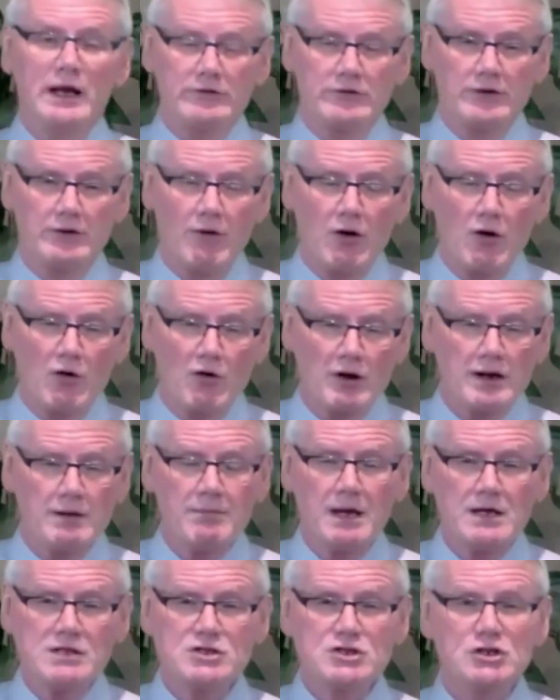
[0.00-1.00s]
As I've
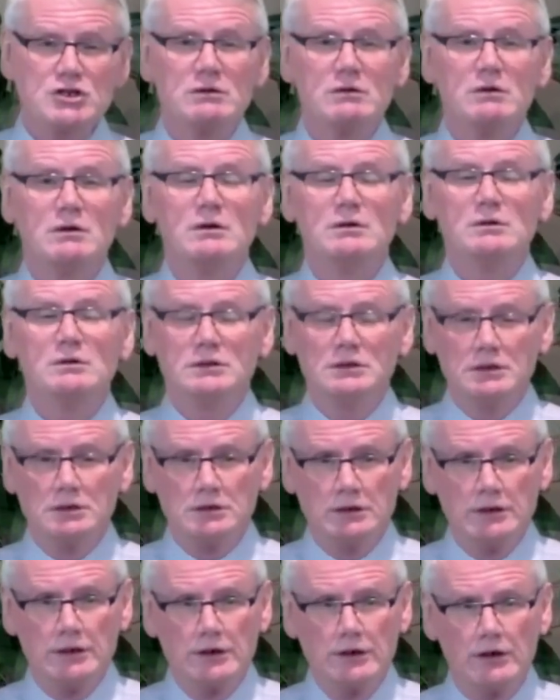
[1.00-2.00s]
already mentioned,
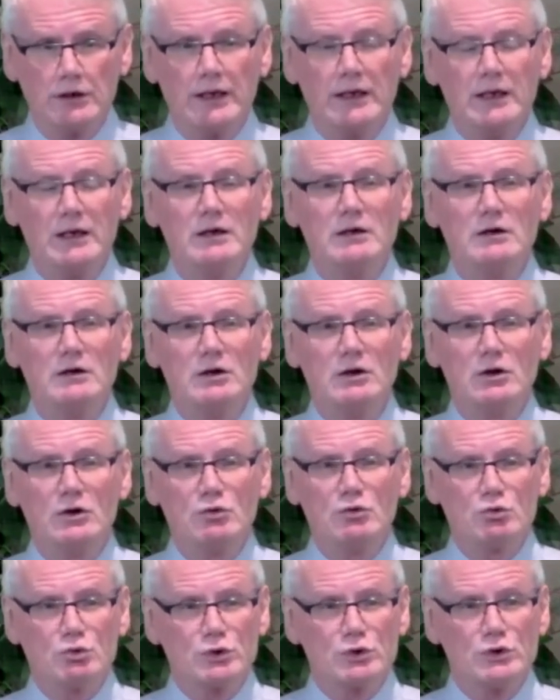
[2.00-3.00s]
clearly,
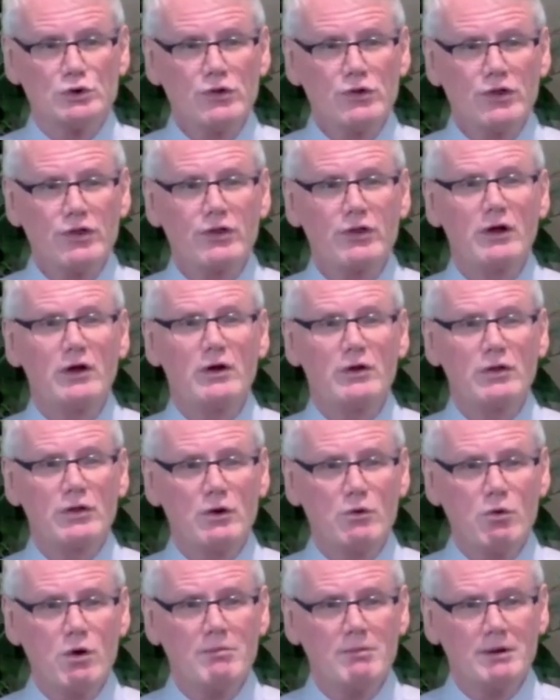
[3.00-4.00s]
Ruth,
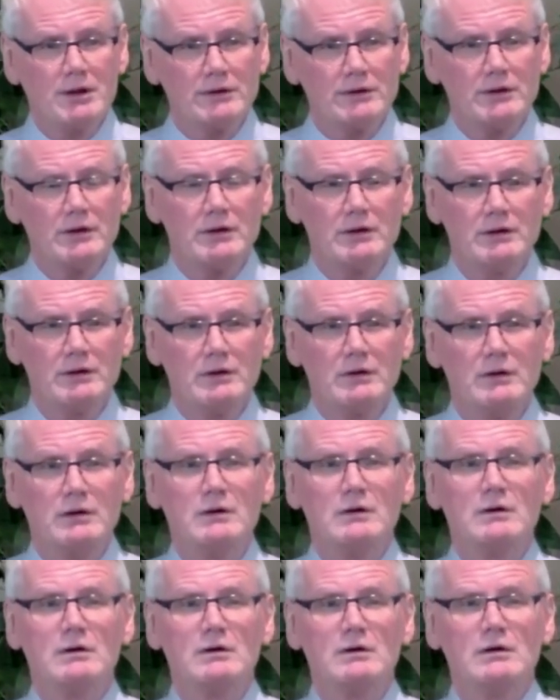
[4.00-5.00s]
the woman,
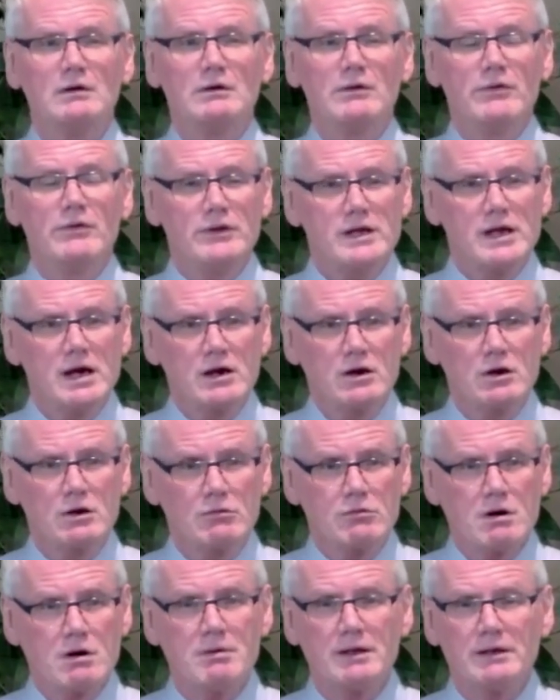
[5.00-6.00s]
the
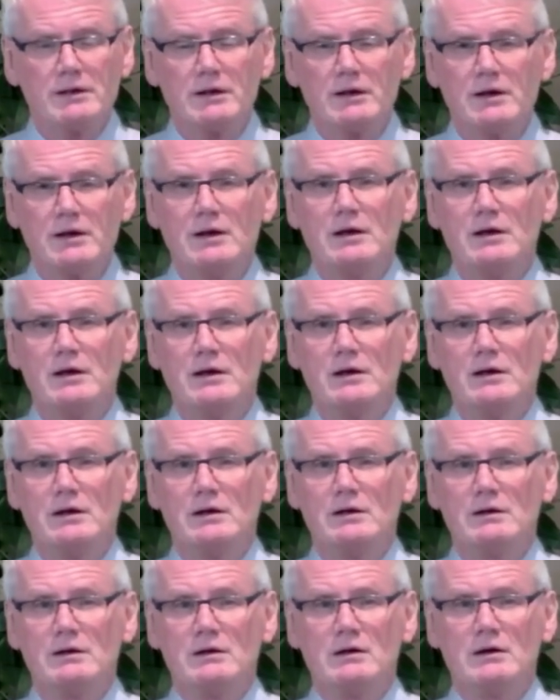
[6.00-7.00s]
younger woman,
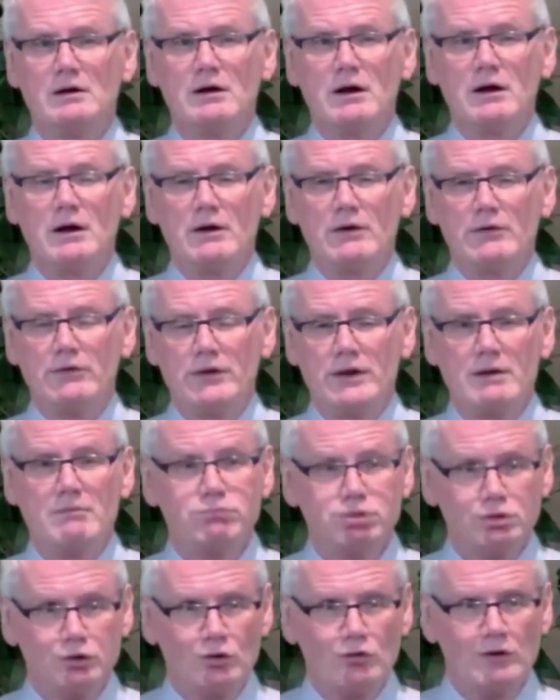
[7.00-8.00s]
the
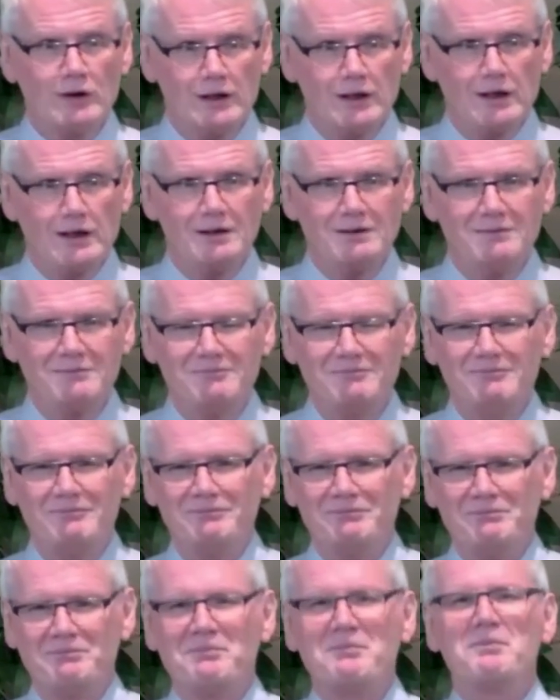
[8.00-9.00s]
employee,
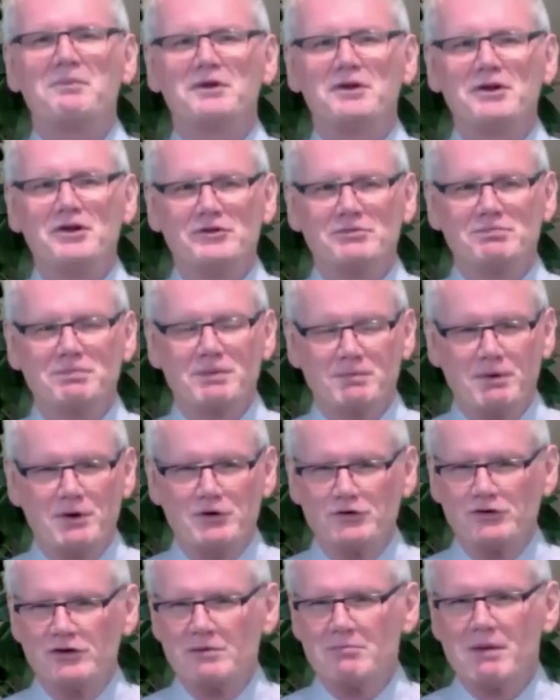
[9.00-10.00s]
is
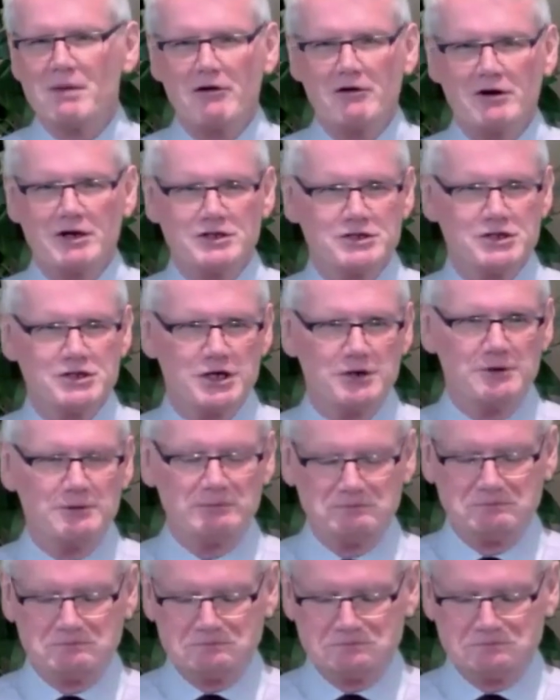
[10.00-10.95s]
proposing marriage here.